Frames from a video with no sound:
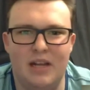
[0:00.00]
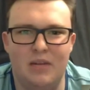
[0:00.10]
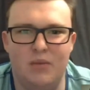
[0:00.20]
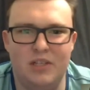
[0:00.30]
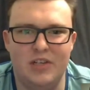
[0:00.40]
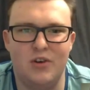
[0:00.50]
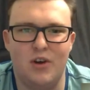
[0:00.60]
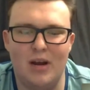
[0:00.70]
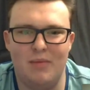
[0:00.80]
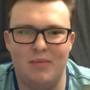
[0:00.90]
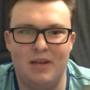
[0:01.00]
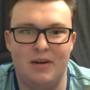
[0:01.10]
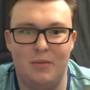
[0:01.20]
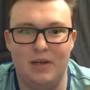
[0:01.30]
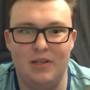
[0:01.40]
that wants to try pump
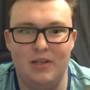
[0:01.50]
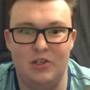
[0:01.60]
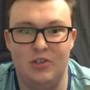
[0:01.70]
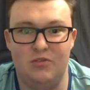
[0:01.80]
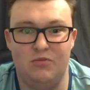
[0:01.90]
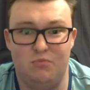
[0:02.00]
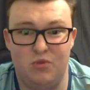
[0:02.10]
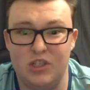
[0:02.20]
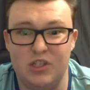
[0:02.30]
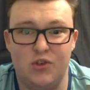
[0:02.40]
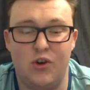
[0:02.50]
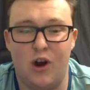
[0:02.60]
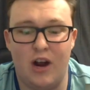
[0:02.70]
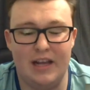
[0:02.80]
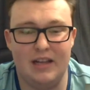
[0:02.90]
therapy to just
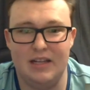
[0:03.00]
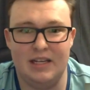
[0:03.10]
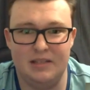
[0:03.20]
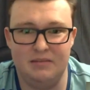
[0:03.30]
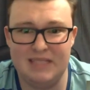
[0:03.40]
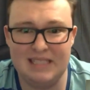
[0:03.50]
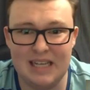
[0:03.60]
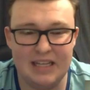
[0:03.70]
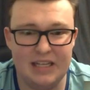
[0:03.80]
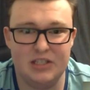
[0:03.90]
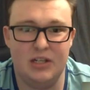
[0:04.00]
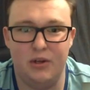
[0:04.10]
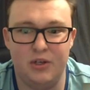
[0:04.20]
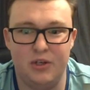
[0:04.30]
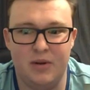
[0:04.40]
try it. There's nothing to
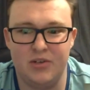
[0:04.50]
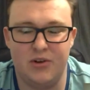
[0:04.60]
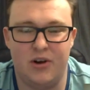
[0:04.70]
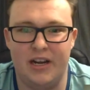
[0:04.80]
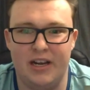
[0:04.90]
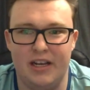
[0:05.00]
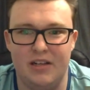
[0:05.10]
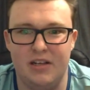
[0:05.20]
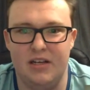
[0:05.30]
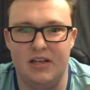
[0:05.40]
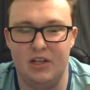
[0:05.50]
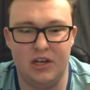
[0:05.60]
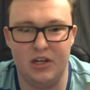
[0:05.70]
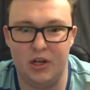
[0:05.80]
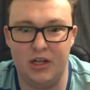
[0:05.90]
lose by trying it. You
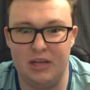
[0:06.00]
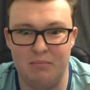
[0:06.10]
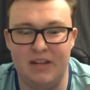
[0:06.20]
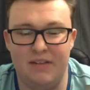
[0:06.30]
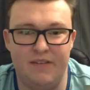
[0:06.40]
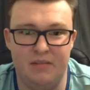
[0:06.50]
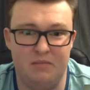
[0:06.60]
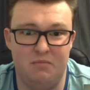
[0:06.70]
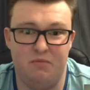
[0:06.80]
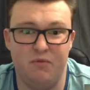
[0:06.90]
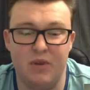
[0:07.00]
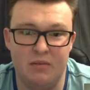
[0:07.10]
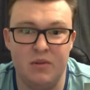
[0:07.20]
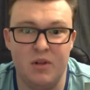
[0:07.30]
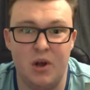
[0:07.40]
can only benefit.
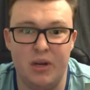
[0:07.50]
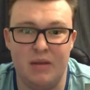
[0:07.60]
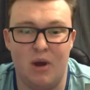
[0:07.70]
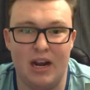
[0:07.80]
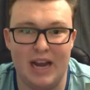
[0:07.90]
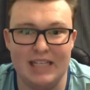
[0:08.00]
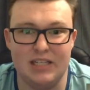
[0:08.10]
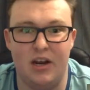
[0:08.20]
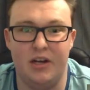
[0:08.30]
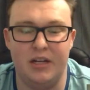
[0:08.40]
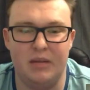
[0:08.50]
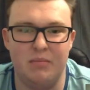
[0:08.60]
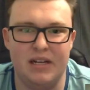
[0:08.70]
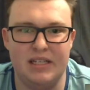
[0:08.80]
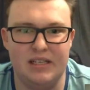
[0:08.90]
Knowing in my case, I only
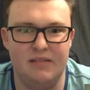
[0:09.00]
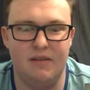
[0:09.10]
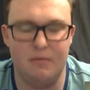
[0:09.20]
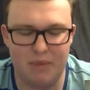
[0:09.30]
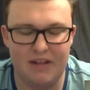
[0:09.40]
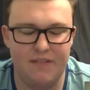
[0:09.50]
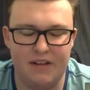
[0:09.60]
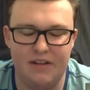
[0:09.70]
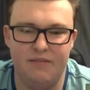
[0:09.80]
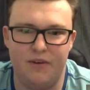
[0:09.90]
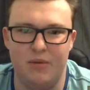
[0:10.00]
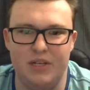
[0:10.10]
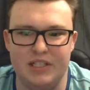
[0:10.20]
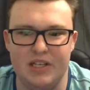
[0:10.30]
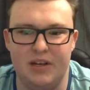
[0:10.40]
benefited from it.
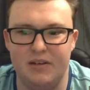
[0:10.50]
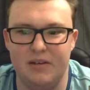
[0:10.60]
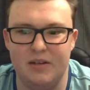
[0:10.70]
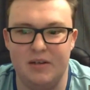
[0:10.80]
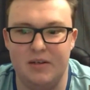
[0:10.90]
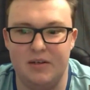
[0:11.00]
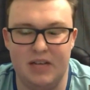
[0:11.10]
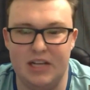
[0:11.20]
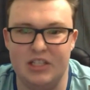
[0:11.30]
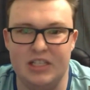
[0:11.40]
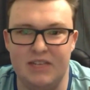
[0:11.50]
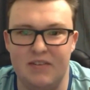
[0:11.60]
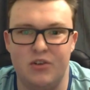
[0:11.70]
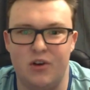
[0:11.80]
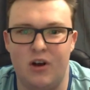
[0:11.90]
So, yeah, just give it a
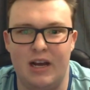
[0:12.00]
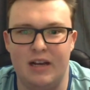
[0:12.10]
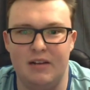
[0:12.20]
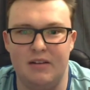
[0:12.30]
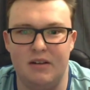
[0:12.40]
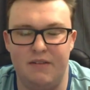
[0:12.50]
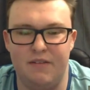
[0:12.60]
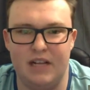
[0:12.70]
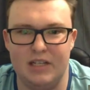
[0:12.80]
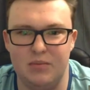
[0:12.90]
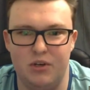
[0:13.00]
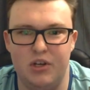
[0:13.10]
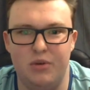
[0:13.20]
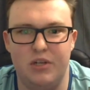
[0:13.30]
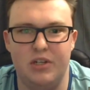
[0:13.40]
try if that's what
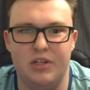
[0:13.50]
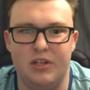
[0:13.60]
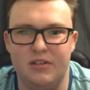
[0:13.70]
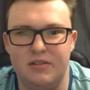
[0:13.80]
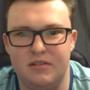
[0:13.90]
you want to do.